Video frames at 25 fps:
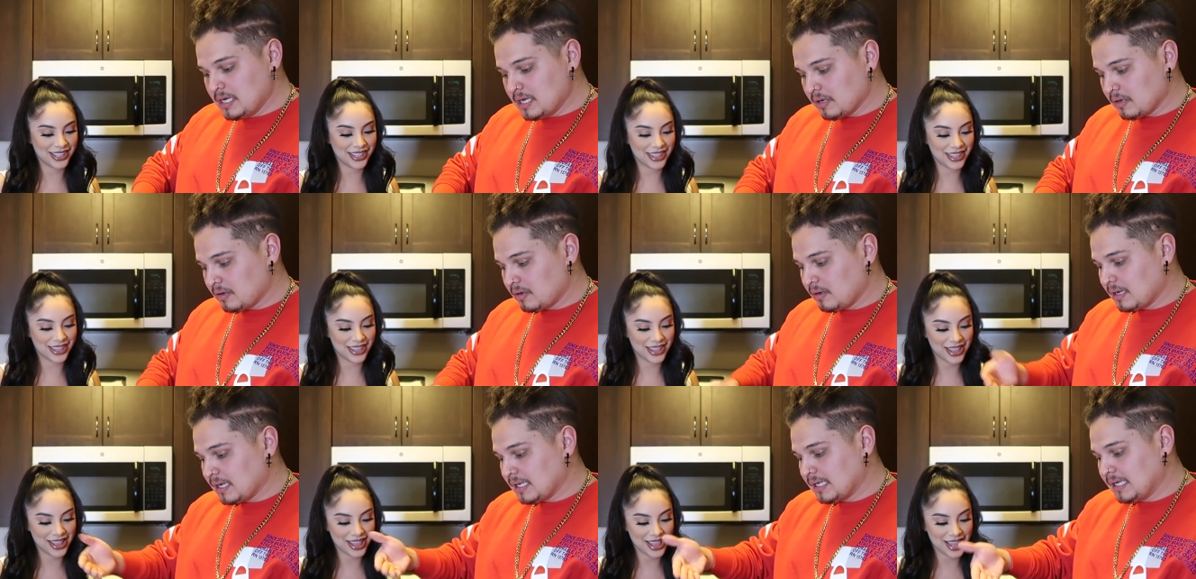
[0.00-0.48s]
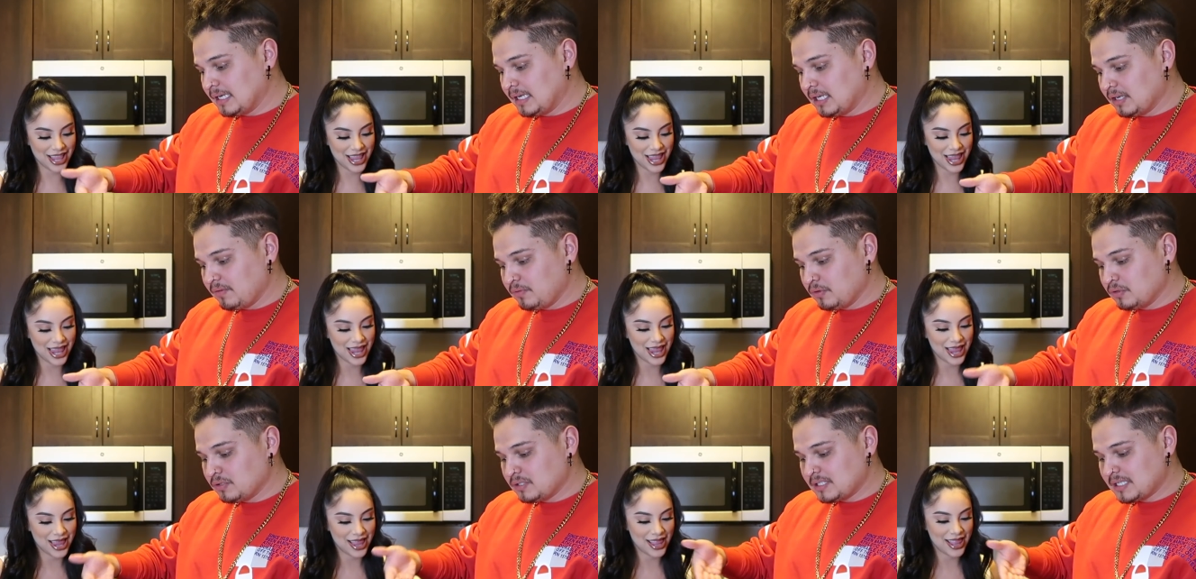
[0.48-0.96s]
Speaker 1: here, and they
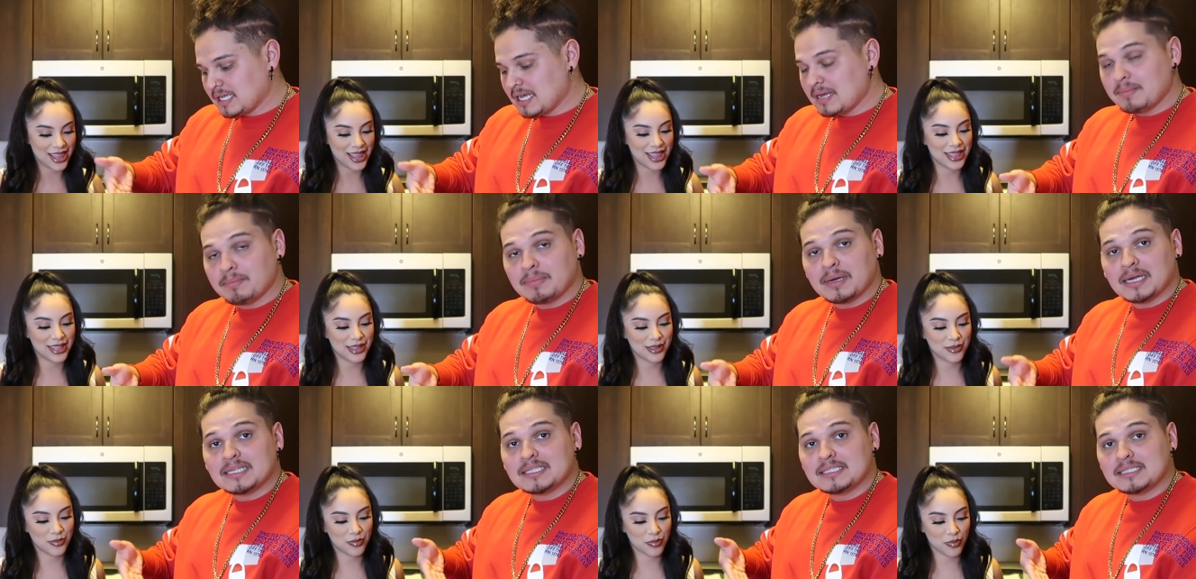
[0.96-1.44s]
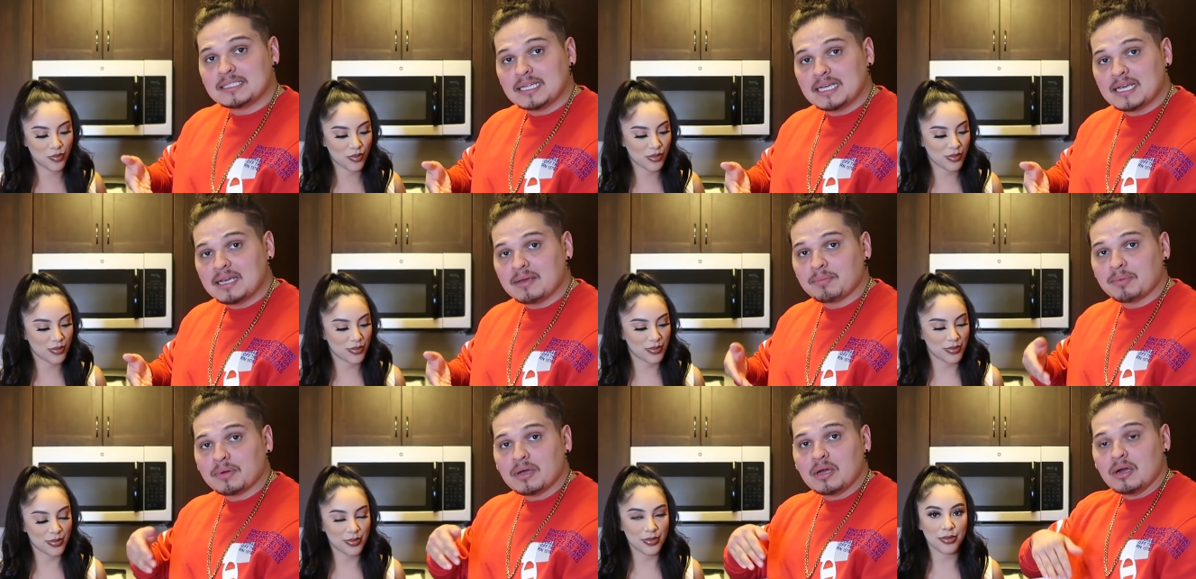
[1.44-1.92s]
give you step by
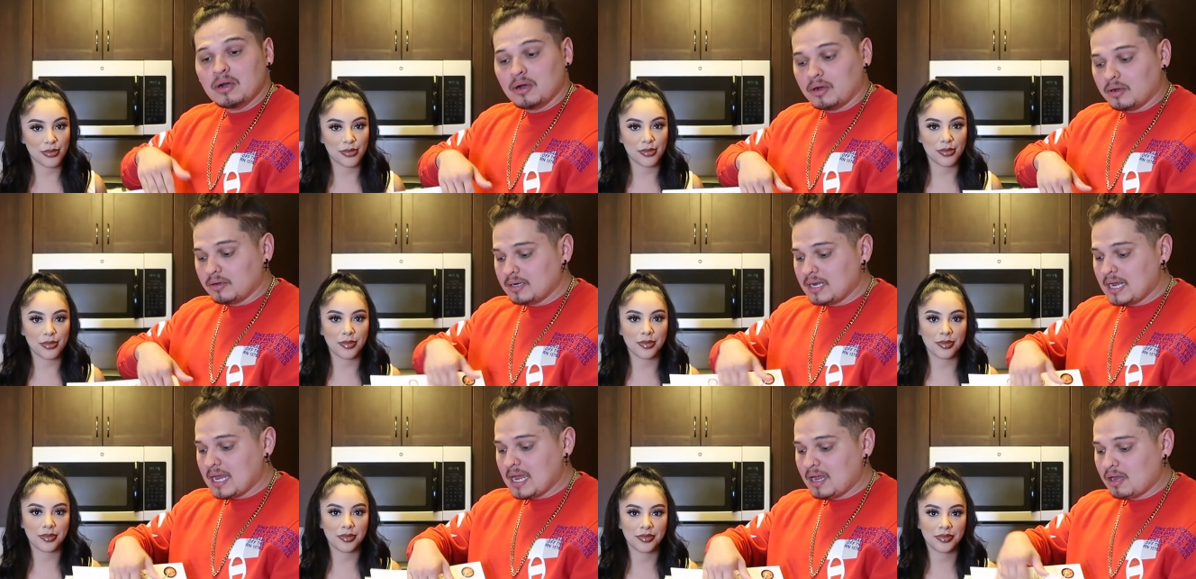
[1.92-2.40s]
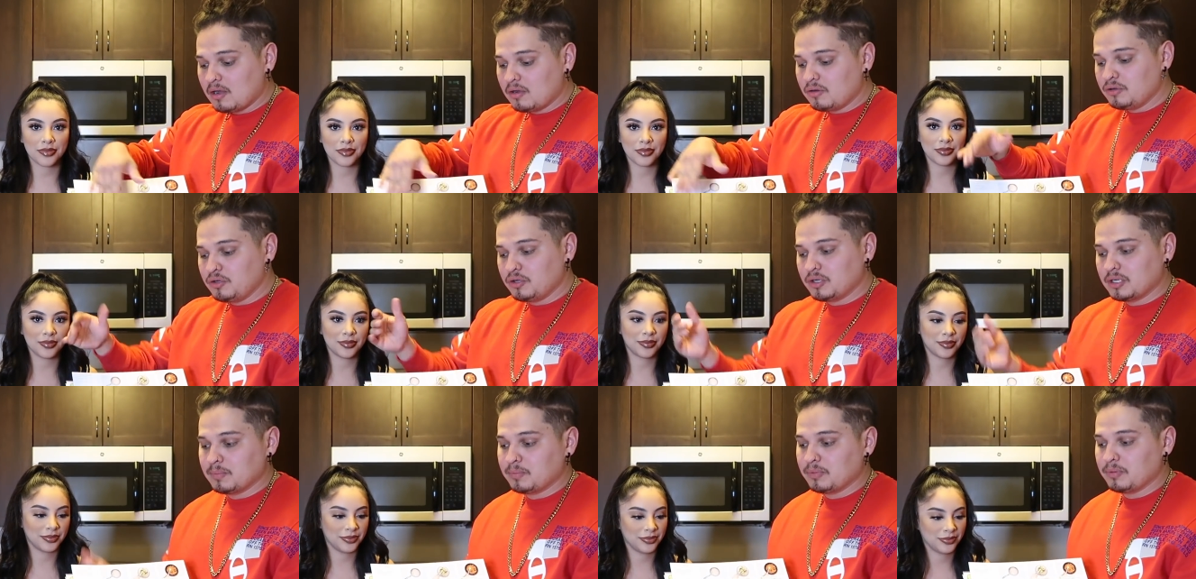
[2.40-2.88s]
step on
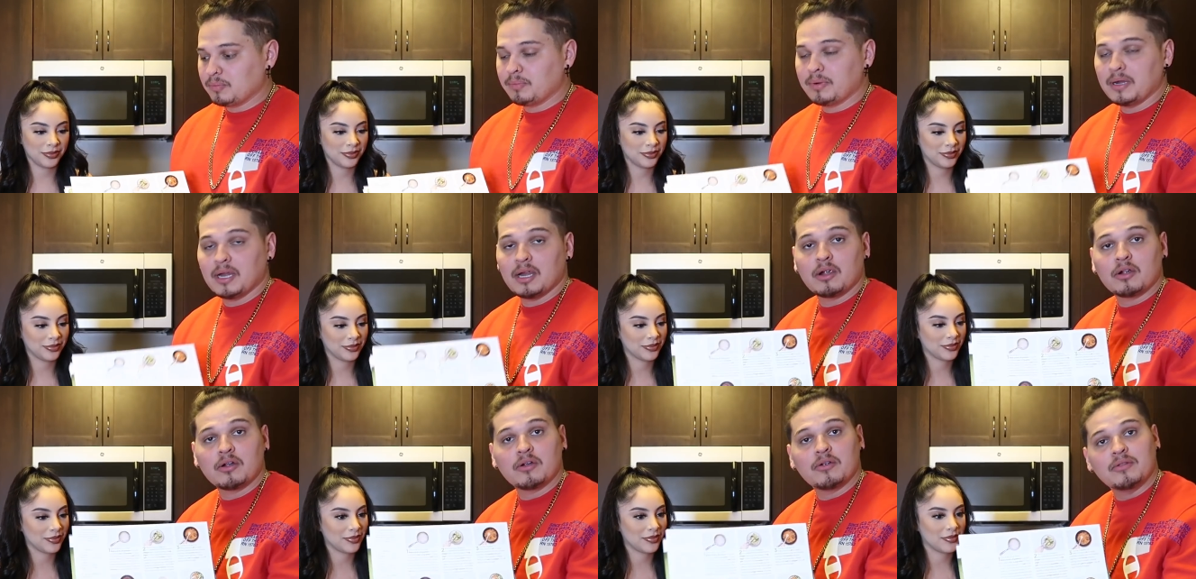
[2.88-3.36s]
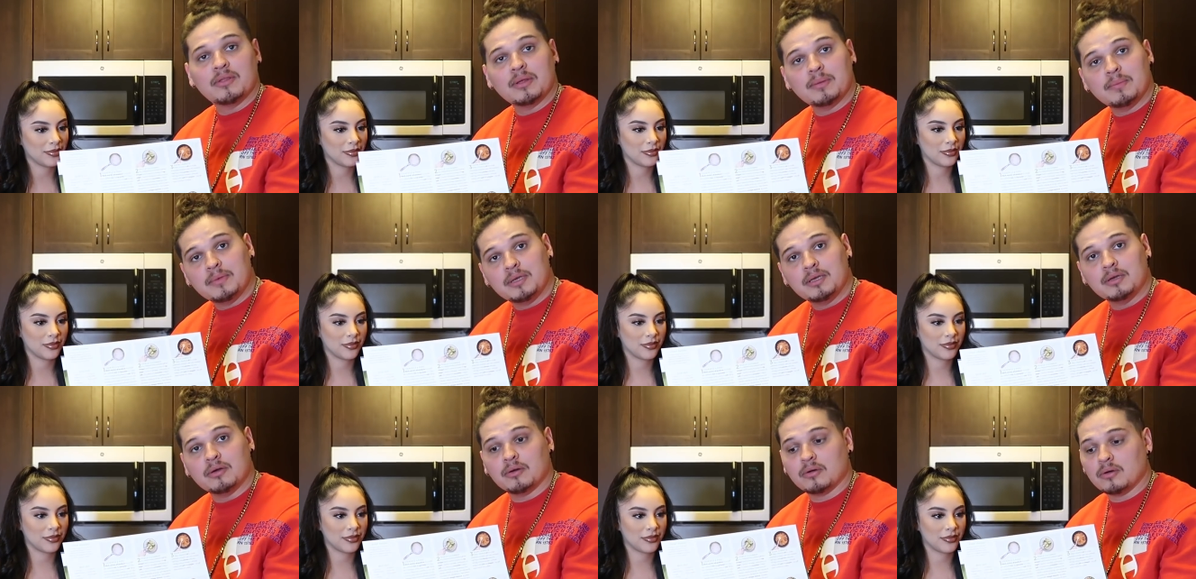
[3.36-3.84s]
how you can prepare
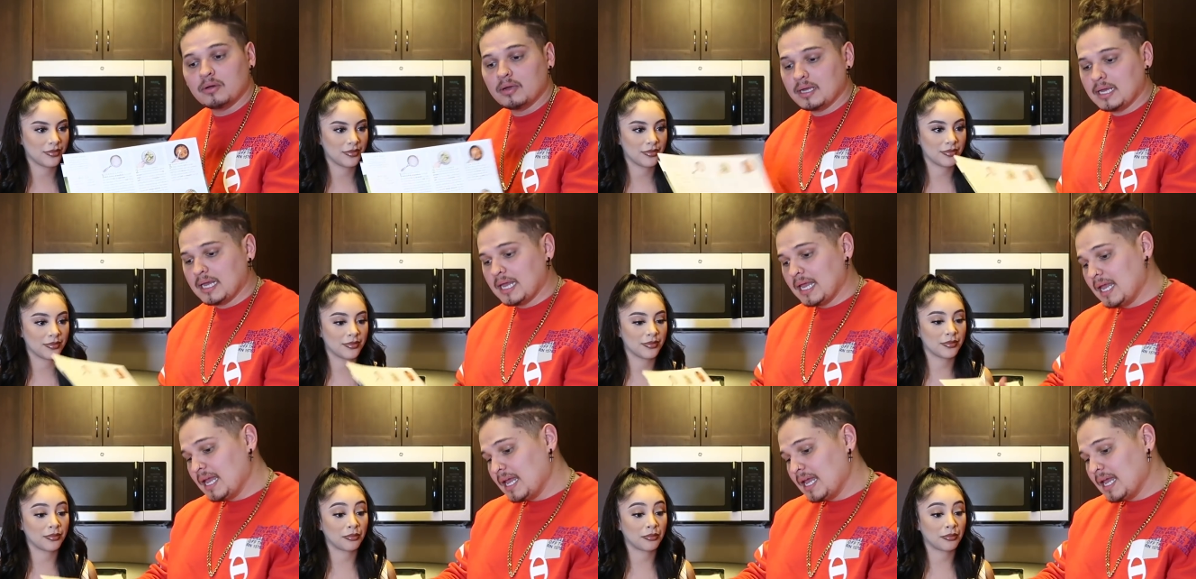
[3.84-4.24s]
the meal.